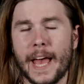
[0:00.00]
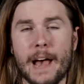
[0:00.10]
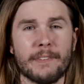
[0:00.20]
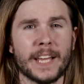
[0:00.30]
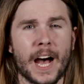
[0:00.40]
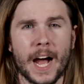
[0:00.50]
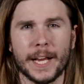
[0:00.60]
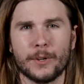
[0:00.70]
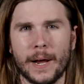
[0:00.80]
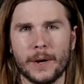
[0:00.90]
having the
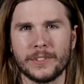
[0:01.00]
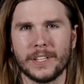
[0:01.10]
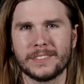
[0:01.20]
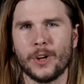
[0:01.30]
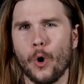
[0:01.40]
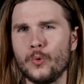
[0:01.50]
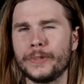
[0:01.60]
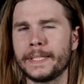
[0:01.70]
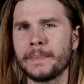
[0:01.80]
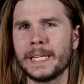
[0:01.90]
high ground doesn't
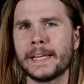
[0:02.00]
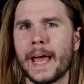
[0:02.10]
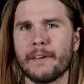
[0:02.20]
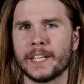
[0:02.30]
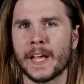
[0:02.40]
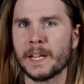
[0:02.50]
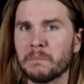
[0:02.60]
only mean having a